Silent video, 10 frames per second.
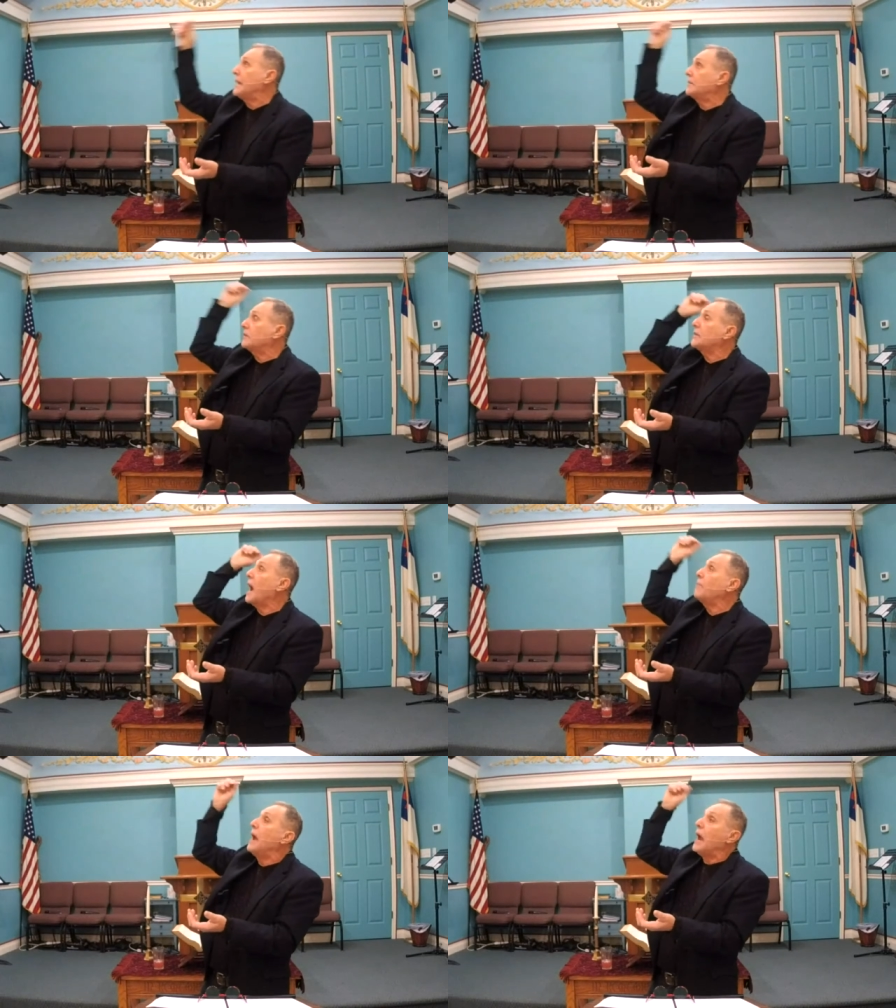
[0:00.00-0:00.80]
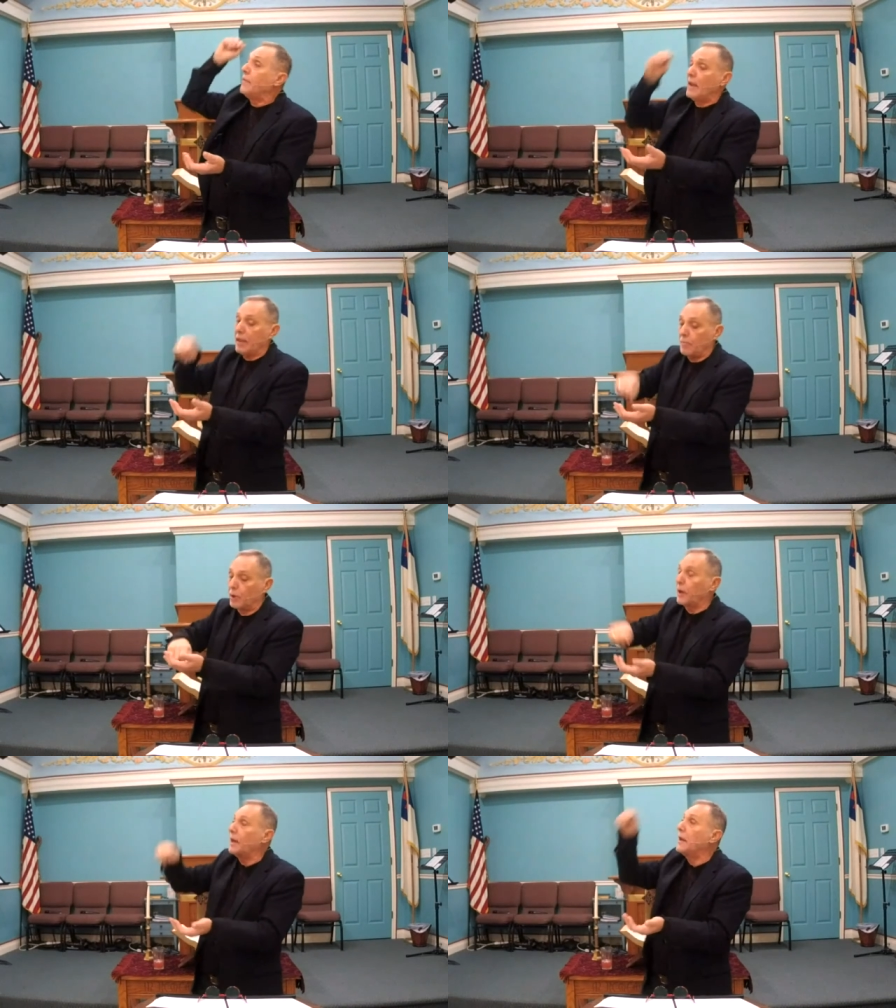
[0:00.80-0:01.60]
and they hit the top and then they
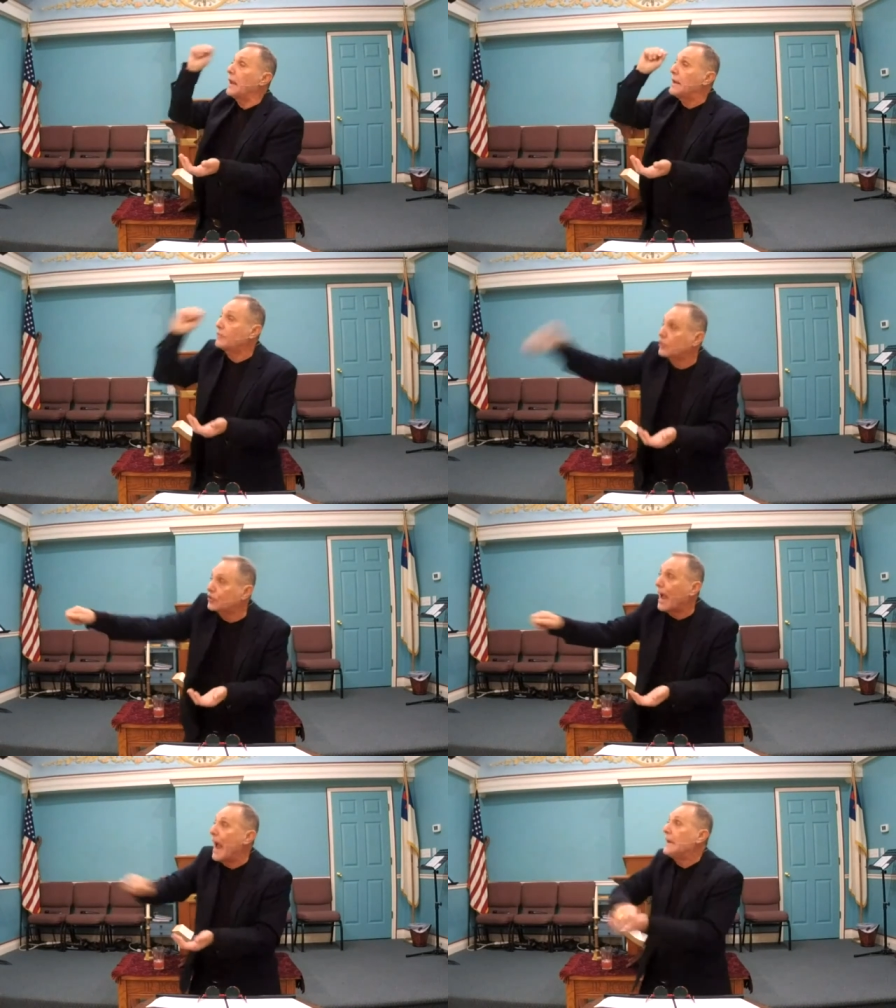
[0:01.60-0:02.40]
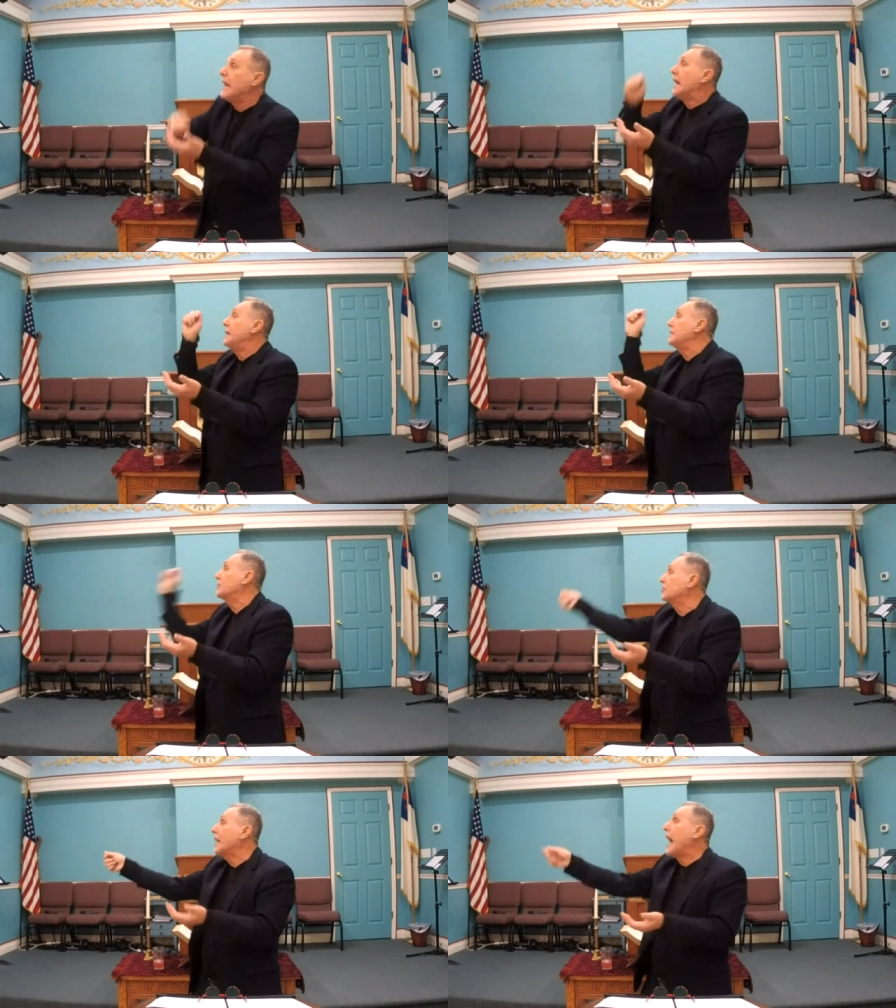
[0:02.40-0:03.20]
put it in, they hit the side and
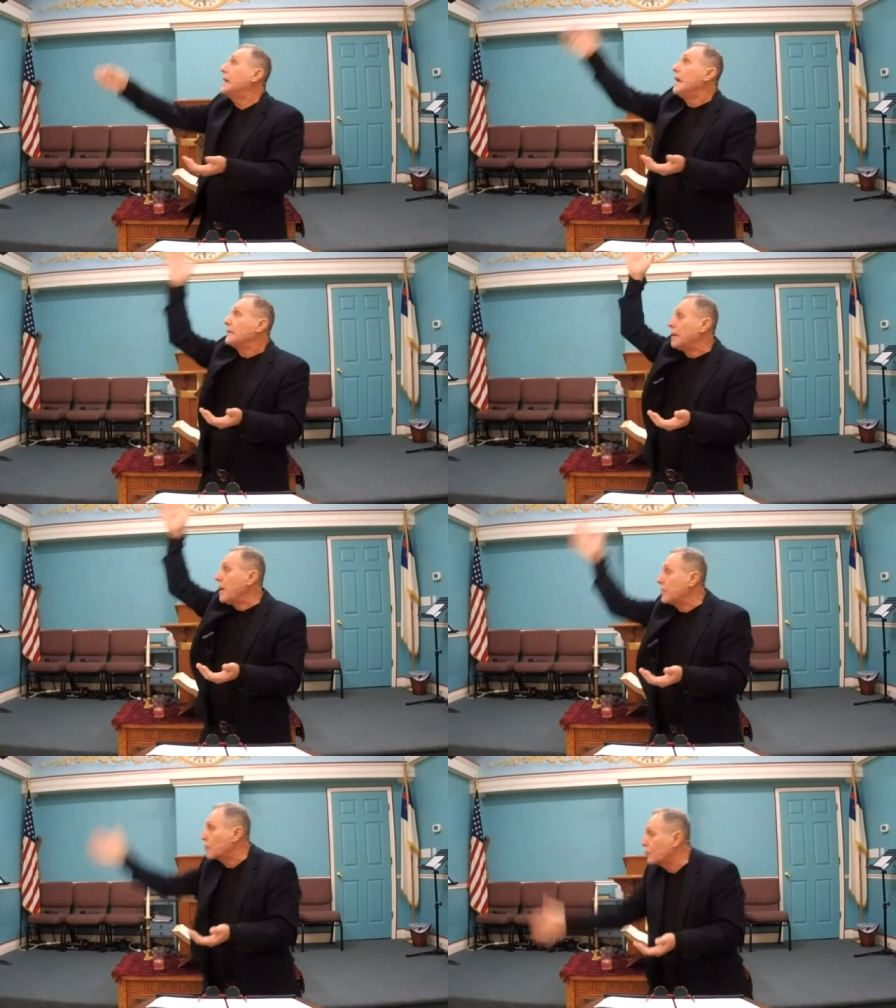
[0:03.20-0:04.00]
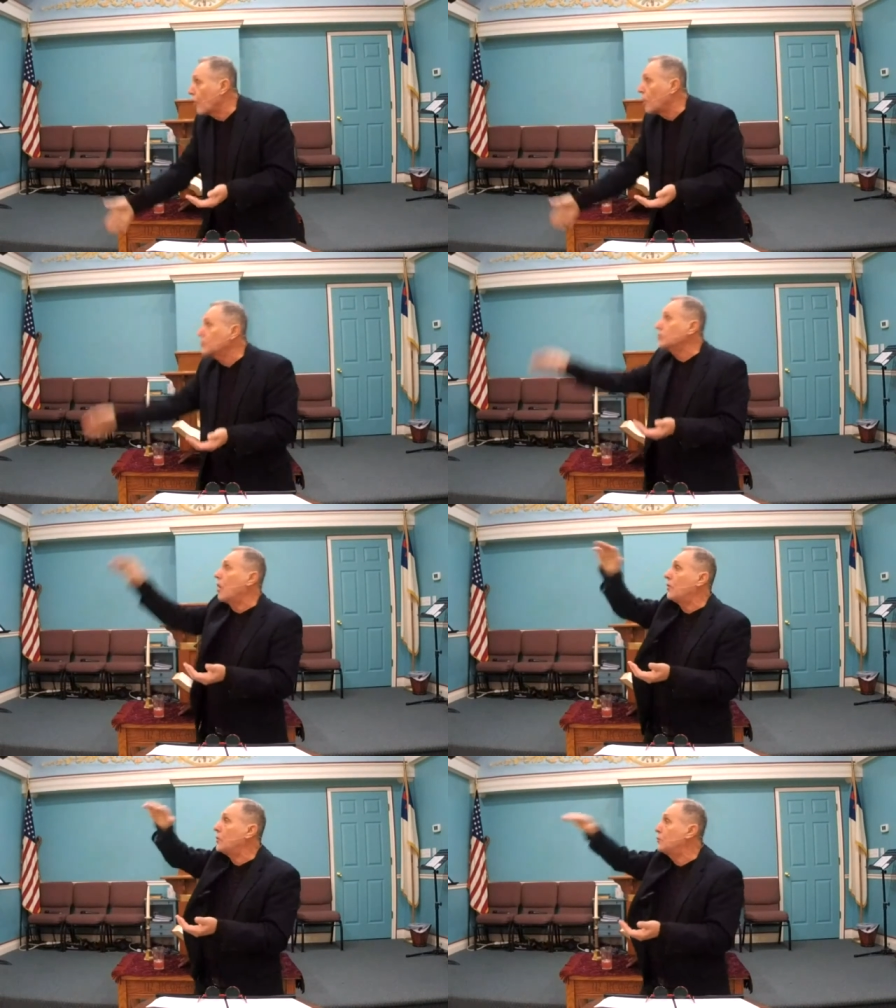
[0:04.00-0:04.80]
hit the side. They made a cross
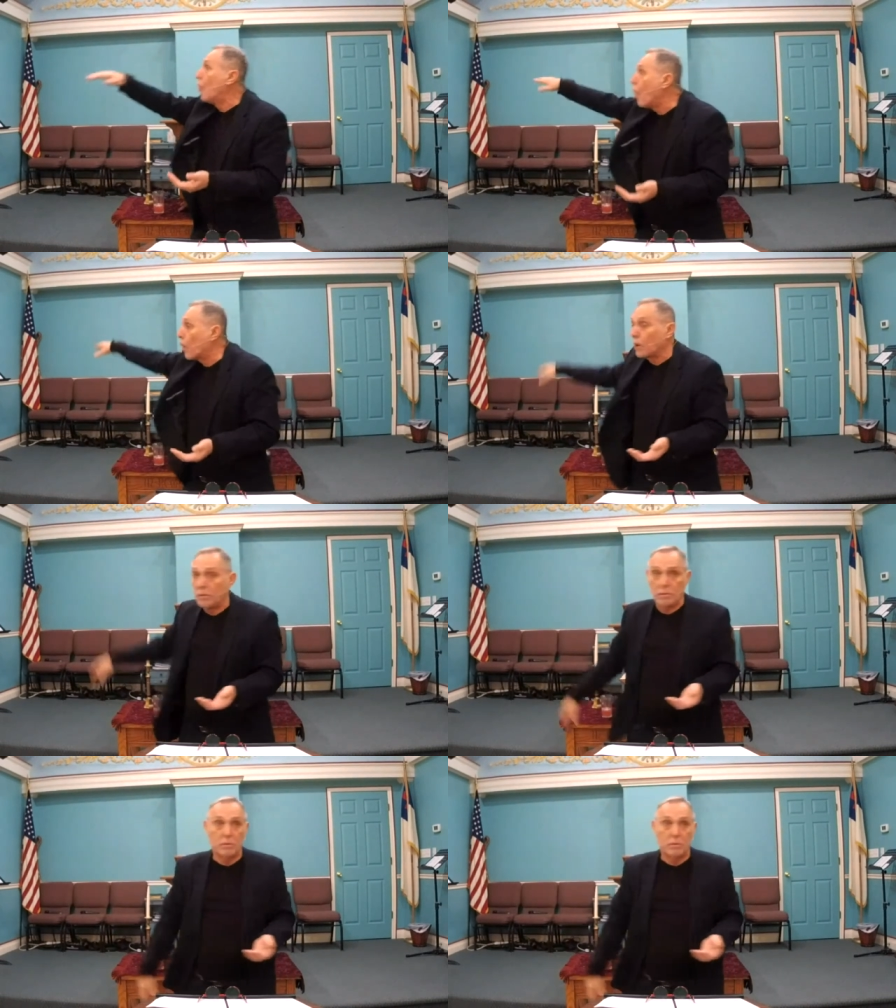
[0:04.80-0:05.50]
on the door.